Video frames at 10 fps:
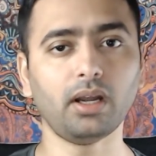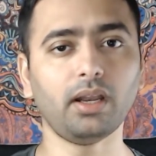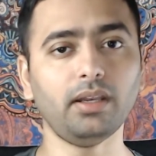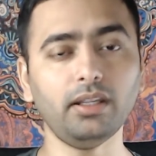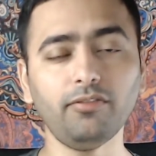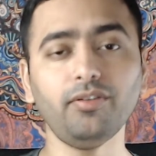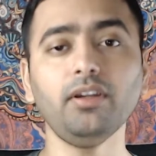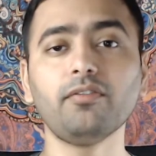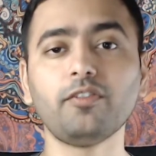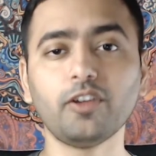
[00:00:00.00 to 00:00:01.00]
If you have
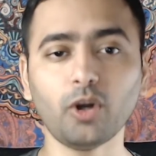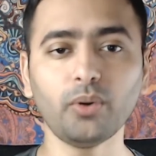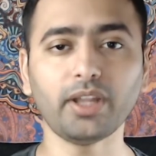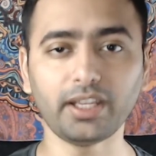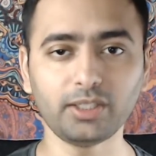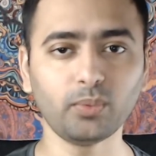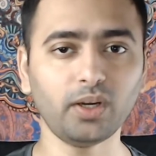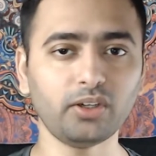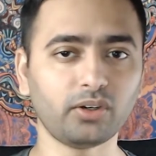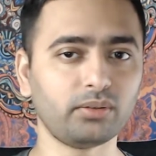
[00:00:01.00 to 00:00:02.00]
known
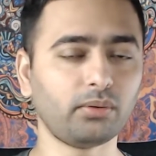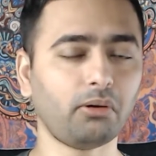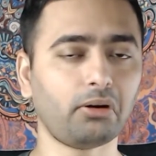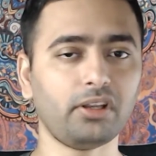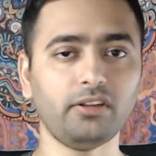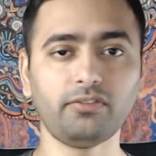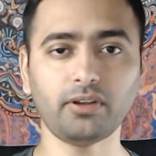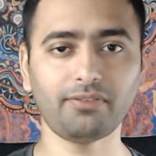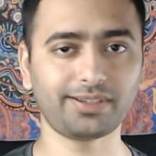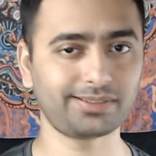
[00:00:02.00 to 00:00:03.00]
anyone, or if you have
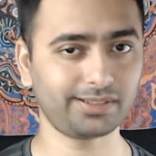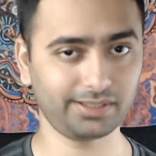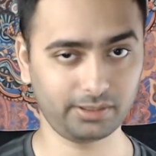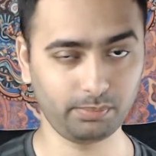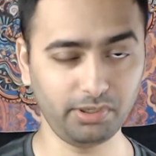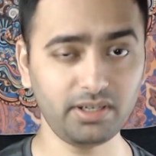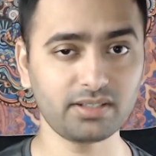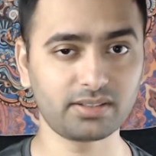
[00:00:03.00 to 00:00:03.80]
experienced